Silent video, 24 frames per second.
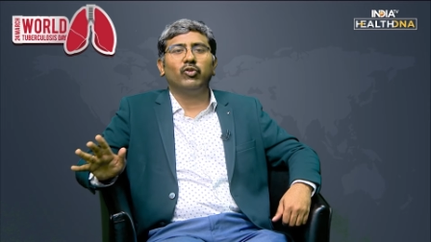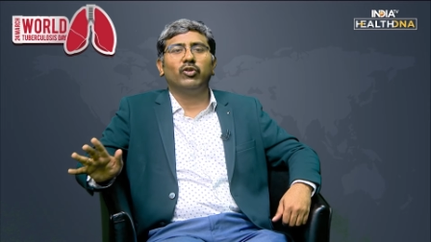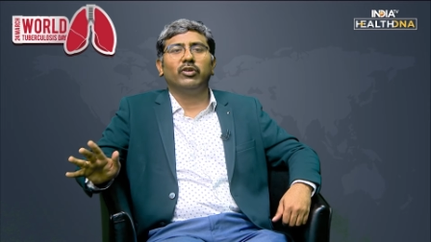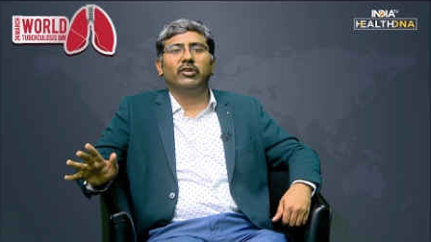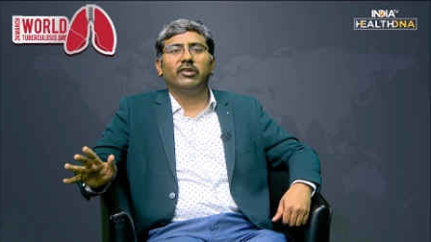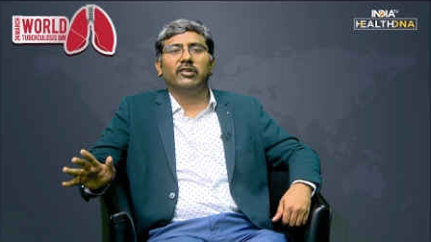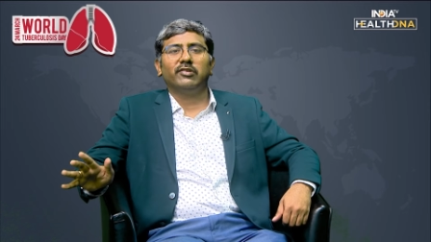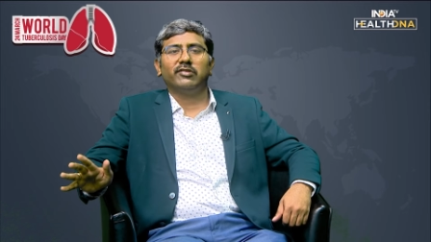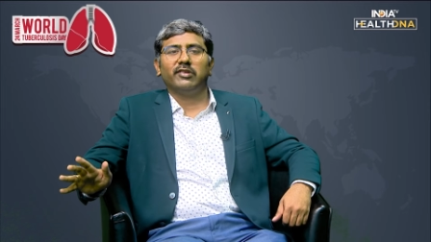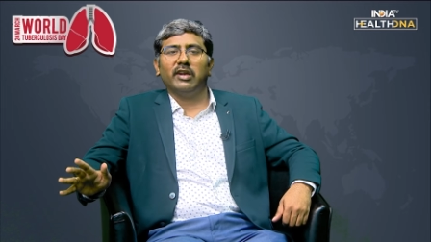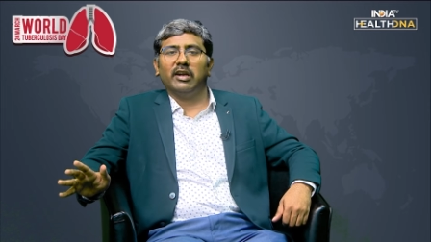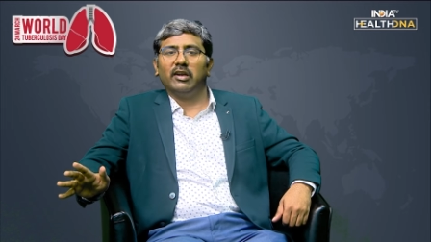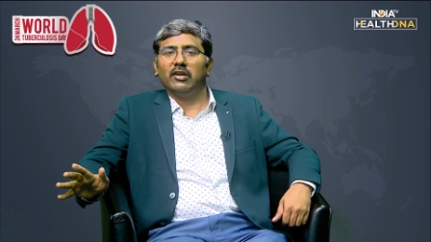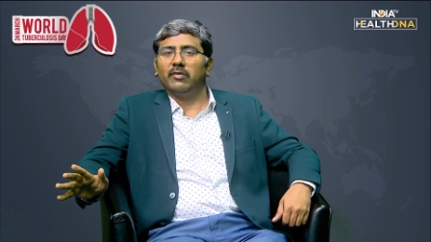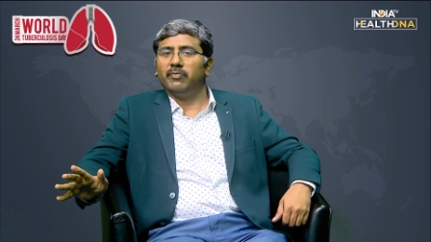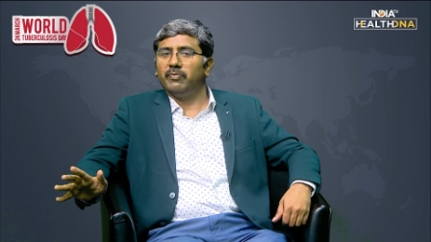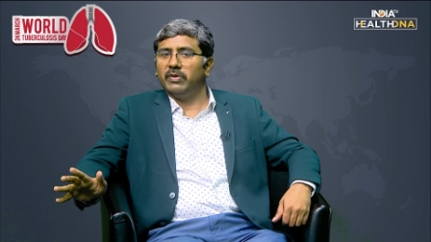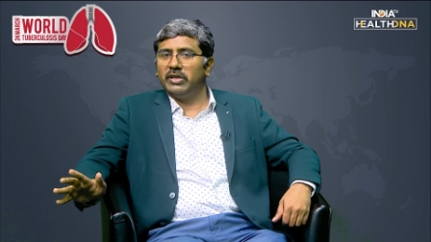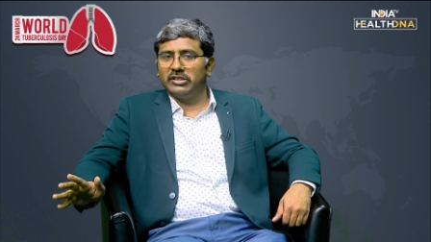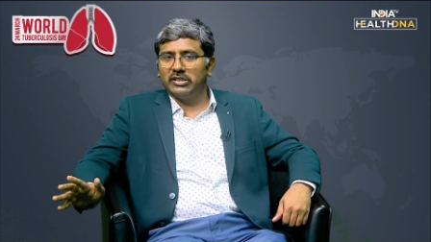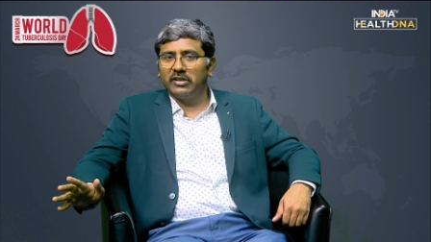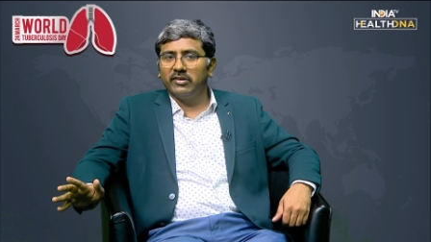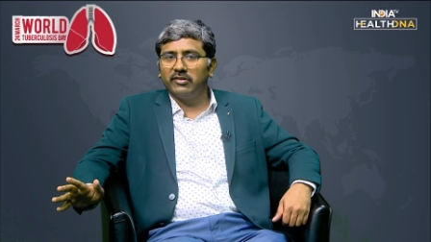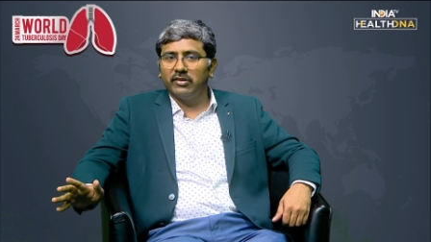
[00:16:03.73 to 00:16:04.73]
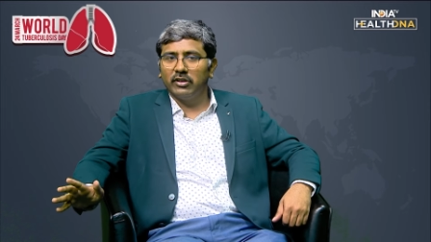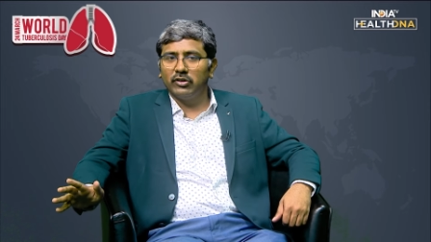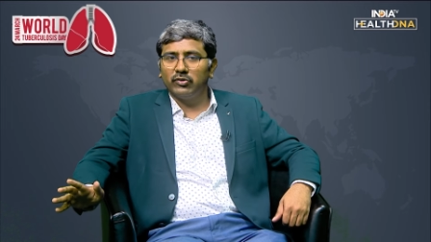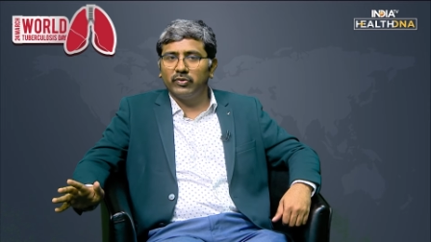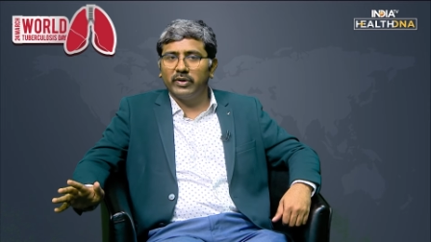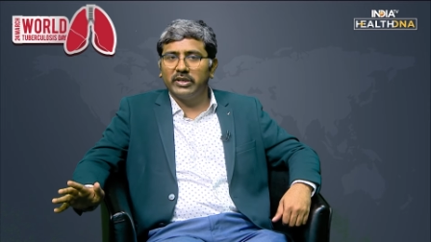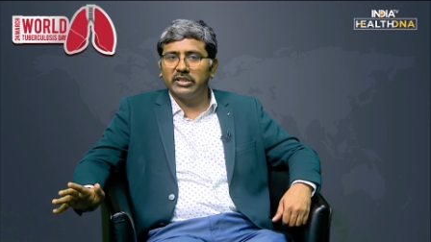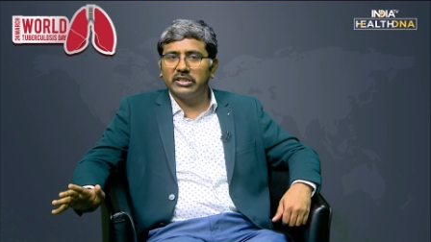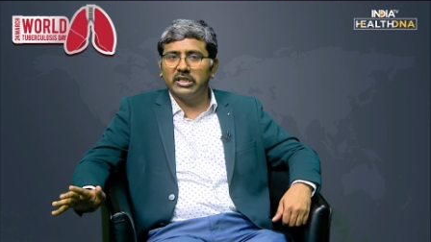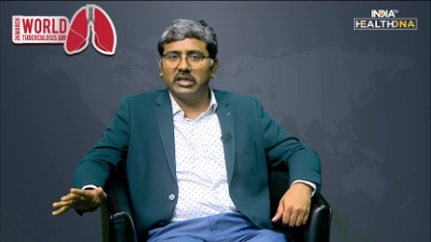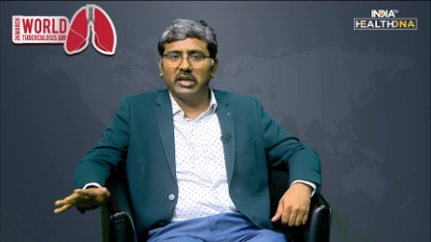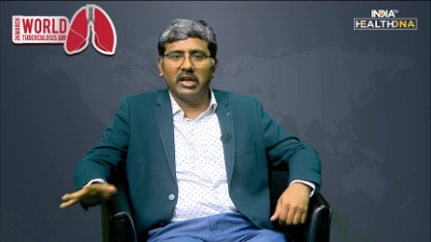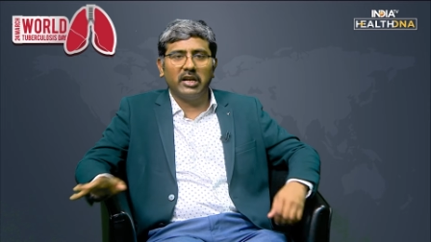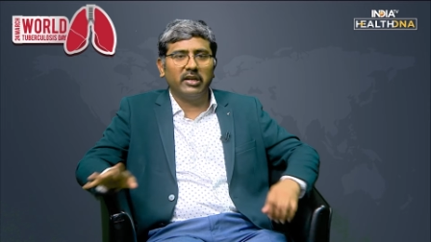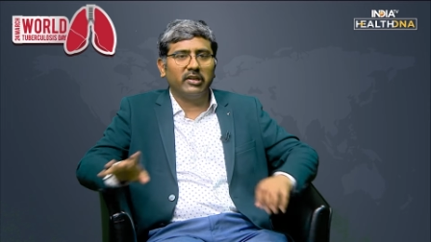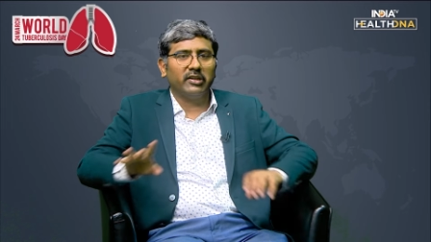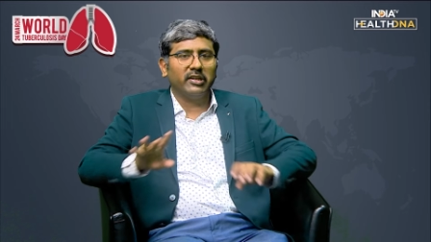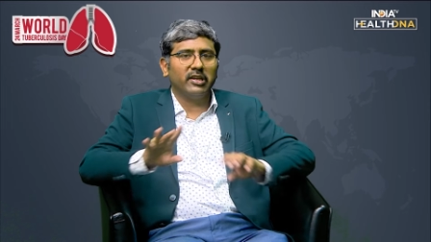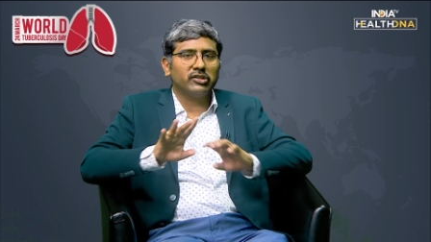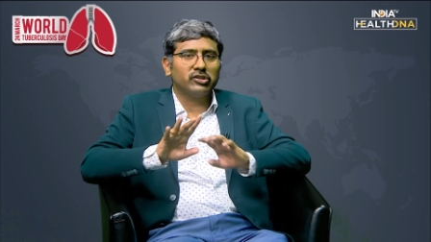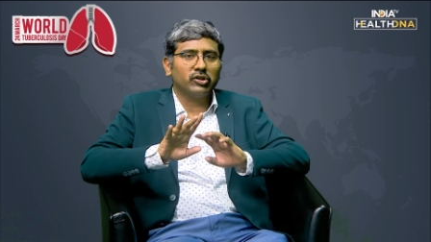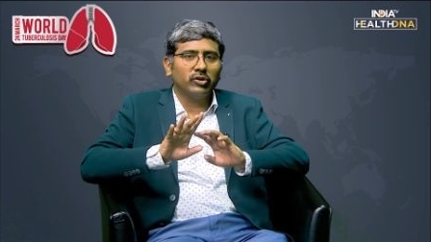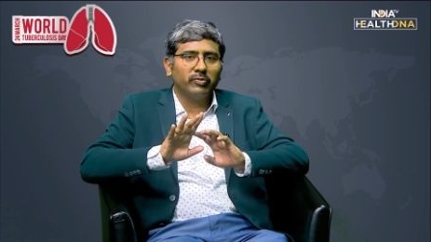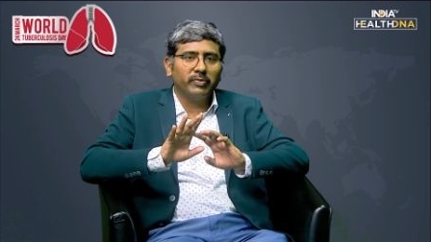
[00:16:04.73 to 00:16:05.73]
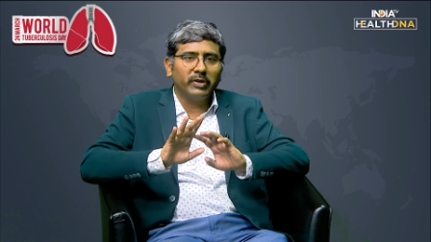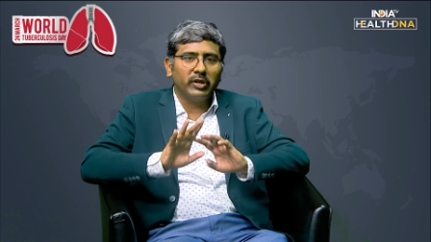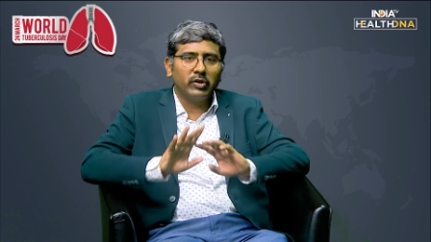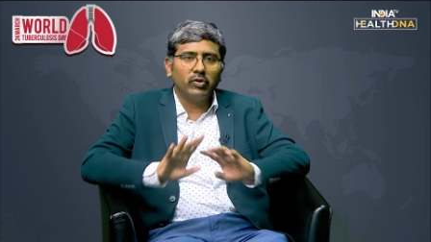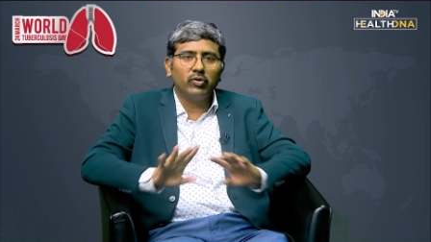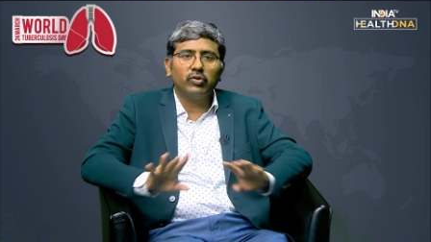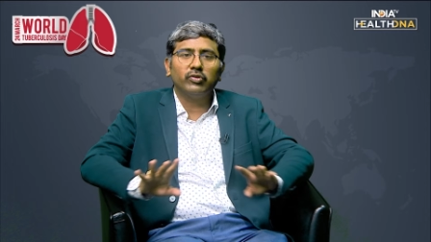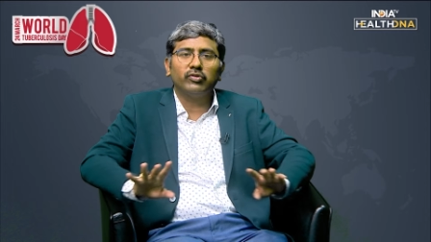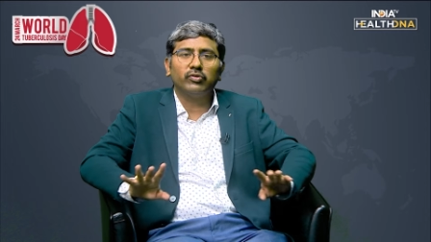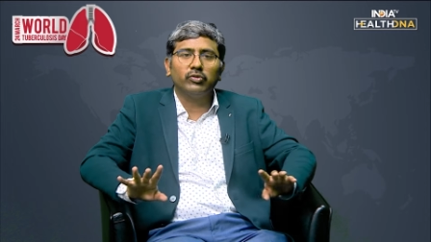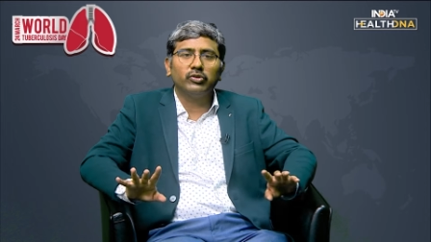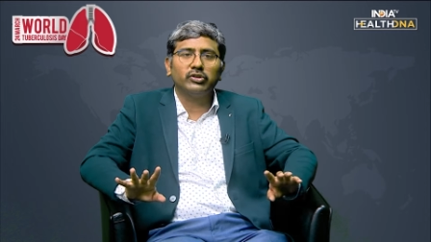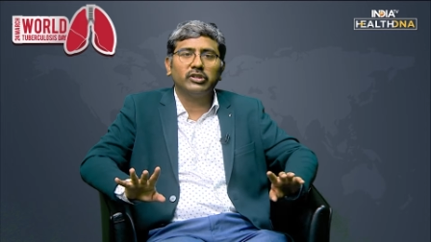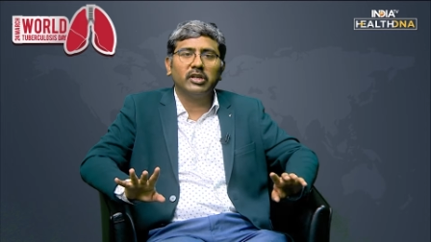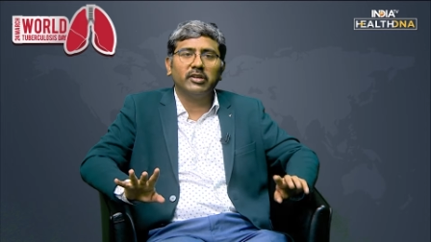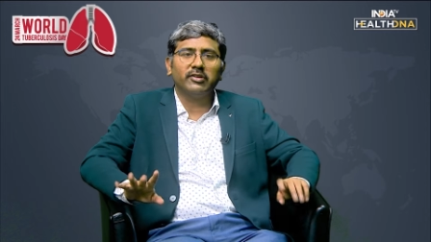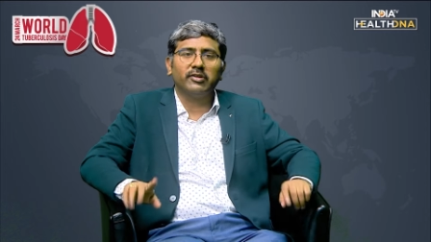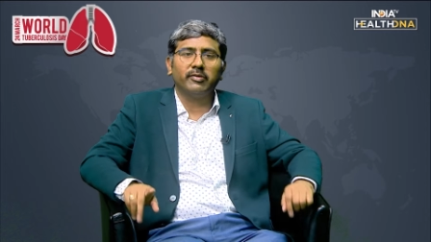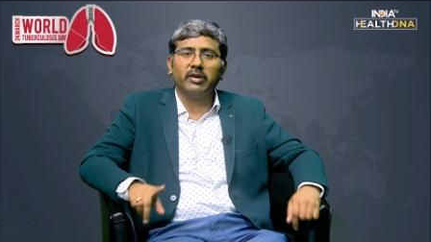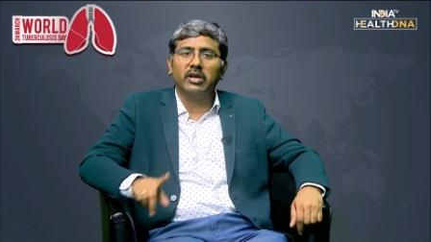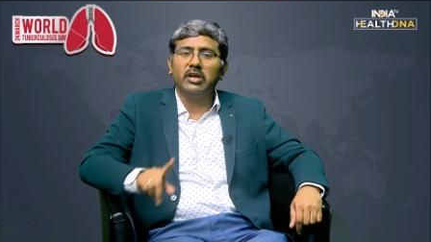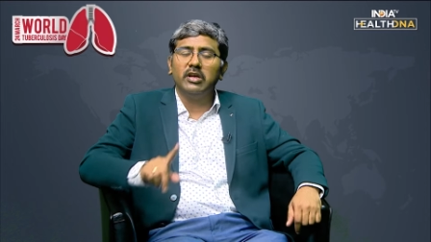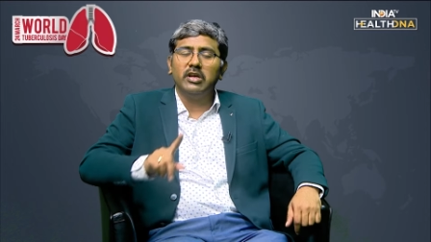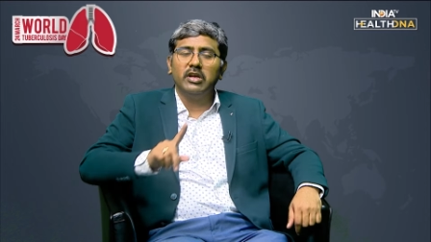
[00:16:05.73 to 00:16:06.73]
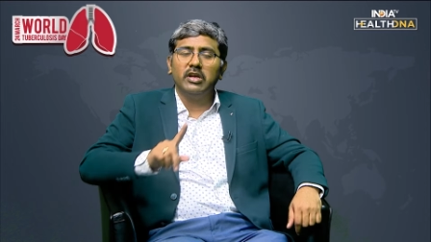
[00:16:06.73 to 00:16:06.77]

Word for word: to understand the patient situation, and there should be no social stigma.